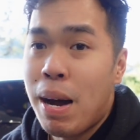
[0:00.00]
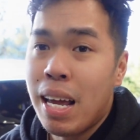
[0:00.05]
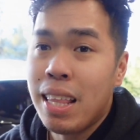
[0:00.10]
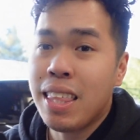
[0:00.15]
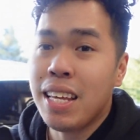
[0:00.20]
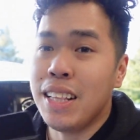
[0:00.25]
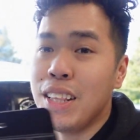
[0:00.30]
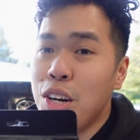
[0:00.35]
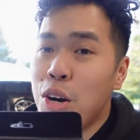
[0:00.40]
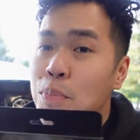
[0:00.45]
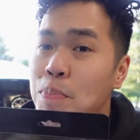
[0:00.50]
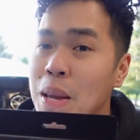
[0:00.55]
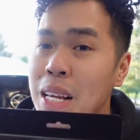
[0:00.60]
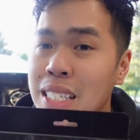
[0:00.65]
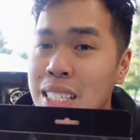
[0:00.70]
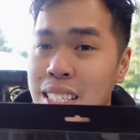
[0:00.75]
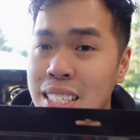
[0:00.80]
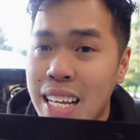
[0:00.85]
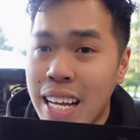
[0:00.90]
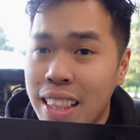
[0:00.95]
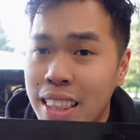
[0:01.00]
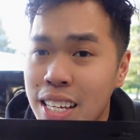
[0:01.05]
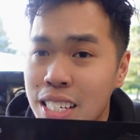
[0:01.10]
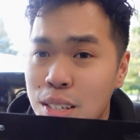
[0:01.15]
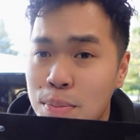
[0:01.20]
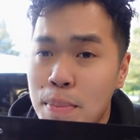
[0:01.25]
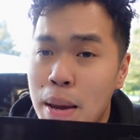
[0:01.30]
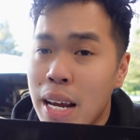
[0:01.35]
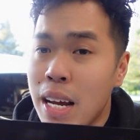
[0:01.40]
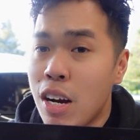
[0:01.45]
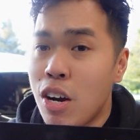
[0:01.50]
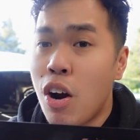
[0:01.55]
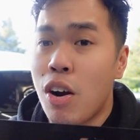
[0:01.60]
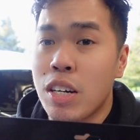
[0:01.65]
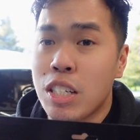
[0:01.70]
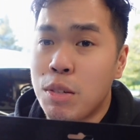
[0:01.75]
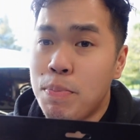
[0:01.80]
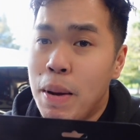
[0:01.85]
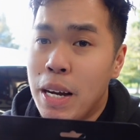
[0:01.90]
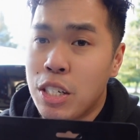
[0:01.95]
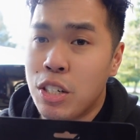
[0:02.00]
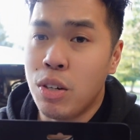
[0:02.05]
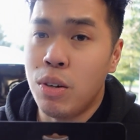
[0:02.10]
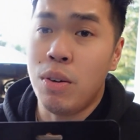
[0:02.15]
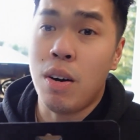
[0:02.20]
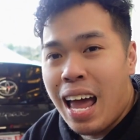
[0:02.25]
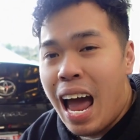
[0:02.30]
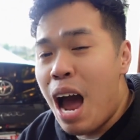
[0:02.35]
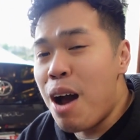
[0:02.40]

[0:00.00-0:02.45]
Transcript: I think little pieces like this make a car special.